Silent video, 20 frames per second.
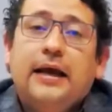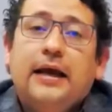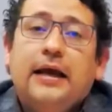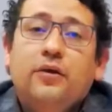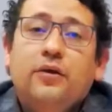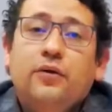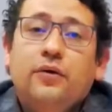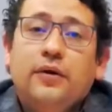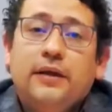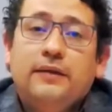
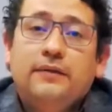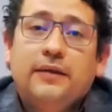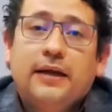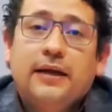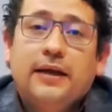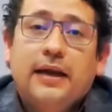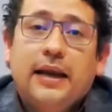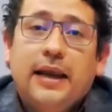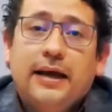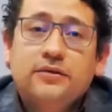the
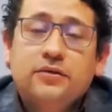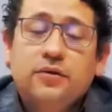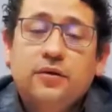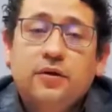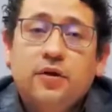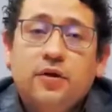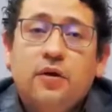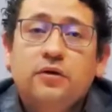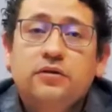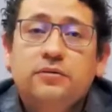synergy that
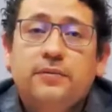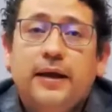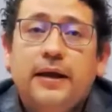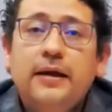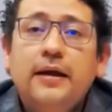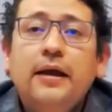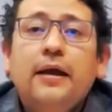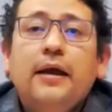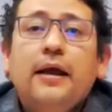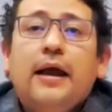has
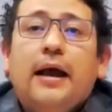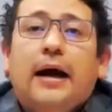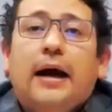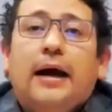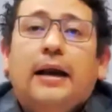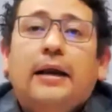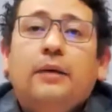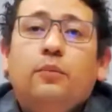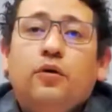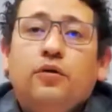generated
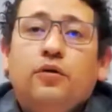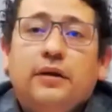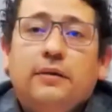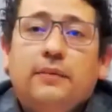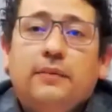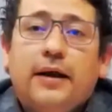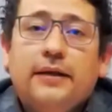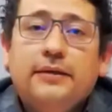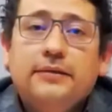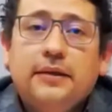
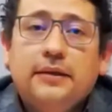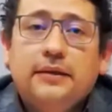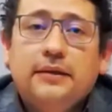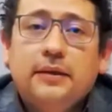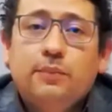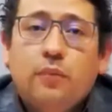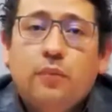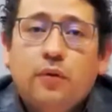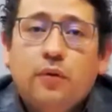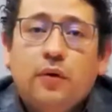between Clarkson
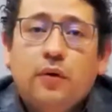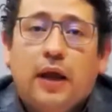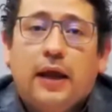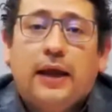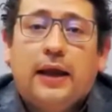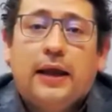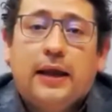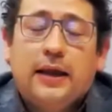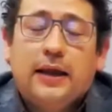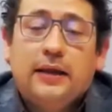and Oxfam
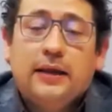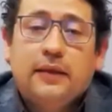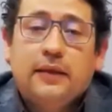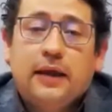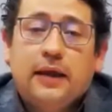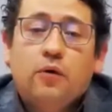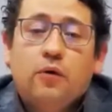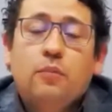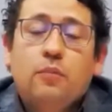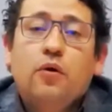
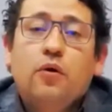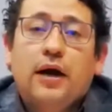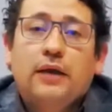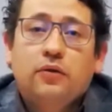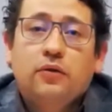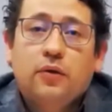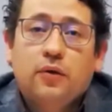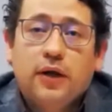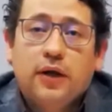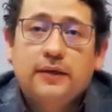
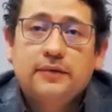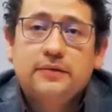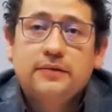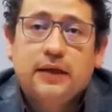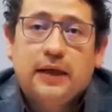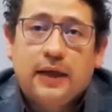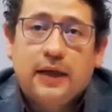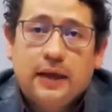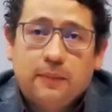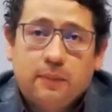to
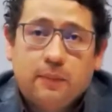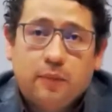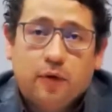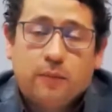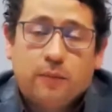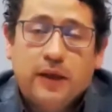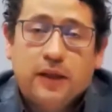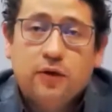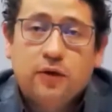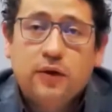promote these
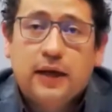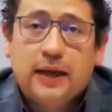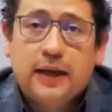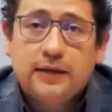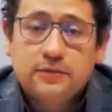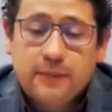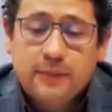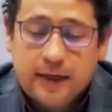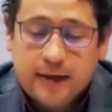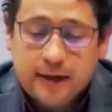kind of
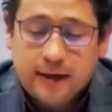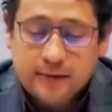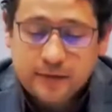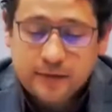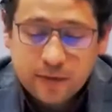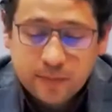callings.